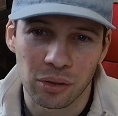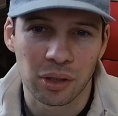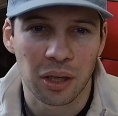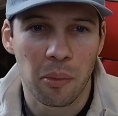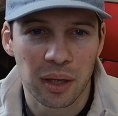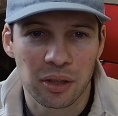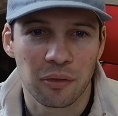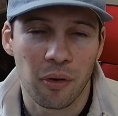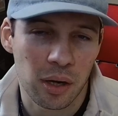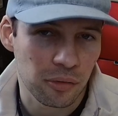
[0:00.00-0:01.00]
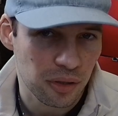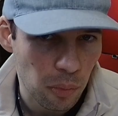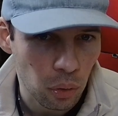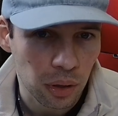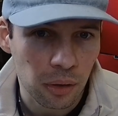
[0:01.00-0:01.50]
the quantic foundries
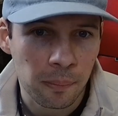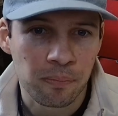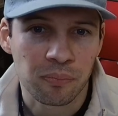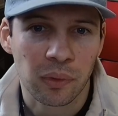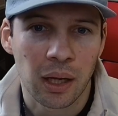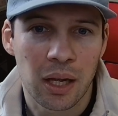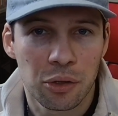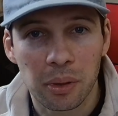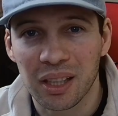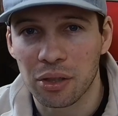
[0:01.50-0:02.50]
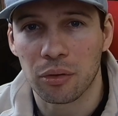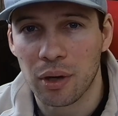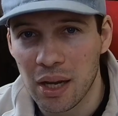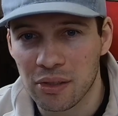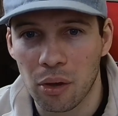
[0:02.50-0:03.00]
model. You will
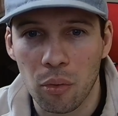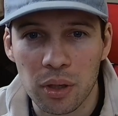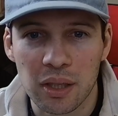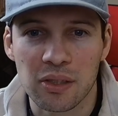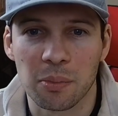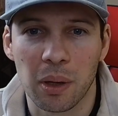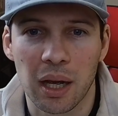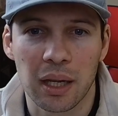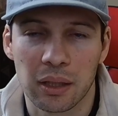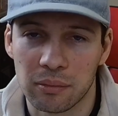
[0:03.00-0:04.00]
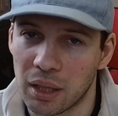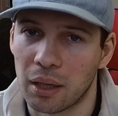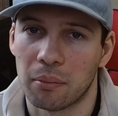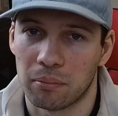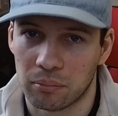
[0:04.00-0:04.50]
categorize the audience by
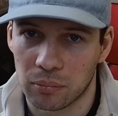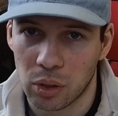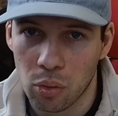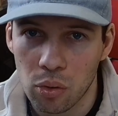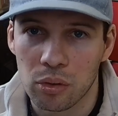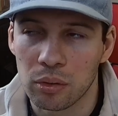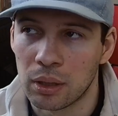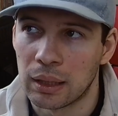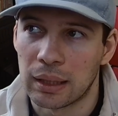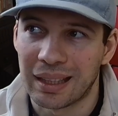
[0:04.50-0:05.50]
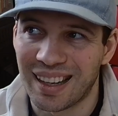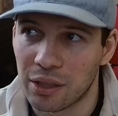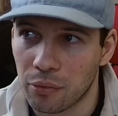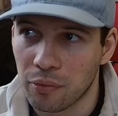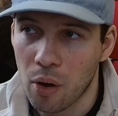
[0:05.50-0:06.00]
the core kind
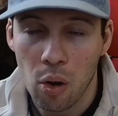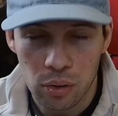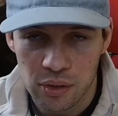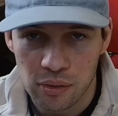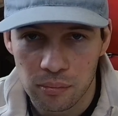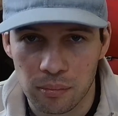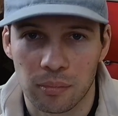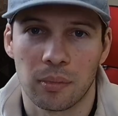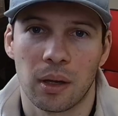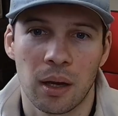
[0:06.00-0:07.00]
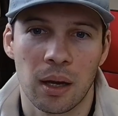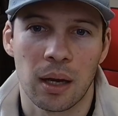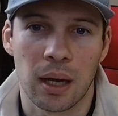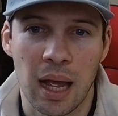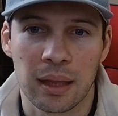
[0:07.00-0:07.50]
of hooks
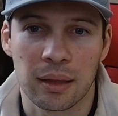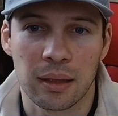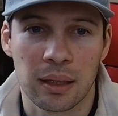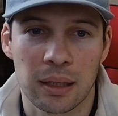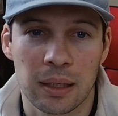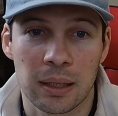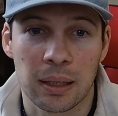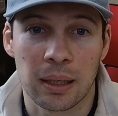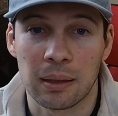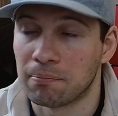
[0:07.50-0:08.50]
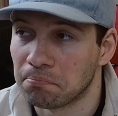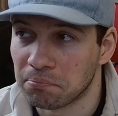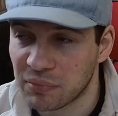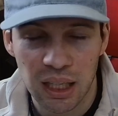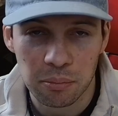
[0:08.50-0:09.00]
and
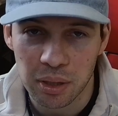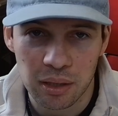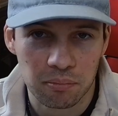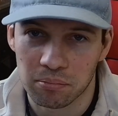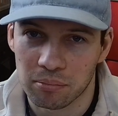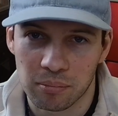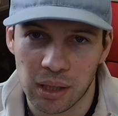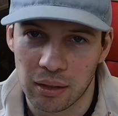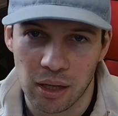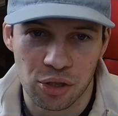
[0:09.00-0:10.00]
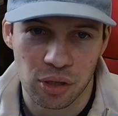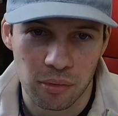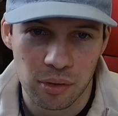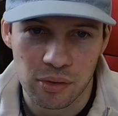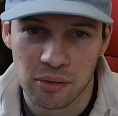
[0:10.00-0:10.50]
they can be like
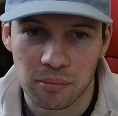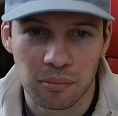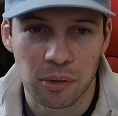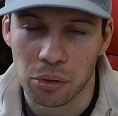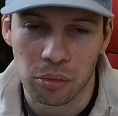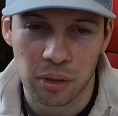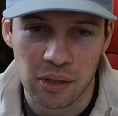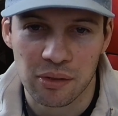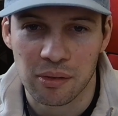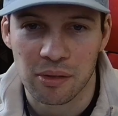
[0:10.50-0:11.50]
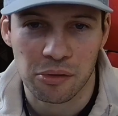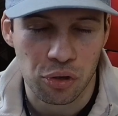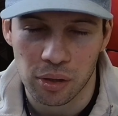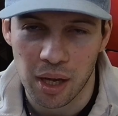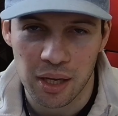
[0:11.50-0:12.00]
achievers, you know, this
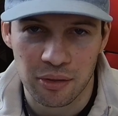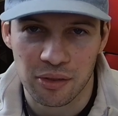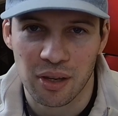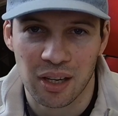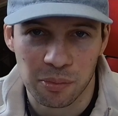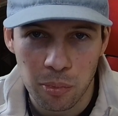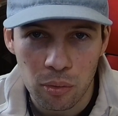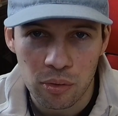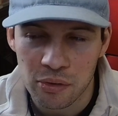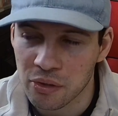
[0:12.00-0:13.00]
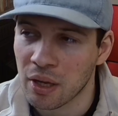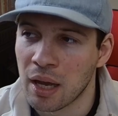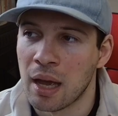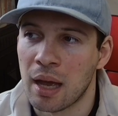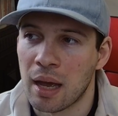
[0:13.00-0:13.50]
socializers, explorers,
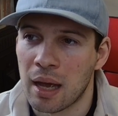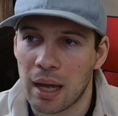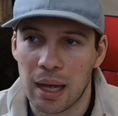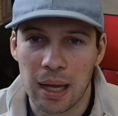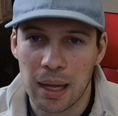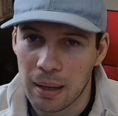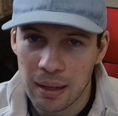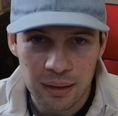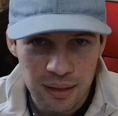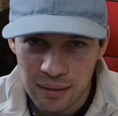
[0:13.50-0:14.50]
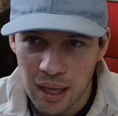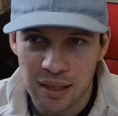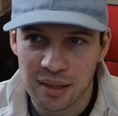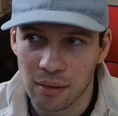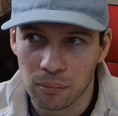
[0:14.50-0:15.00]
and
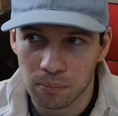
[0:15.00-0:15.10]
that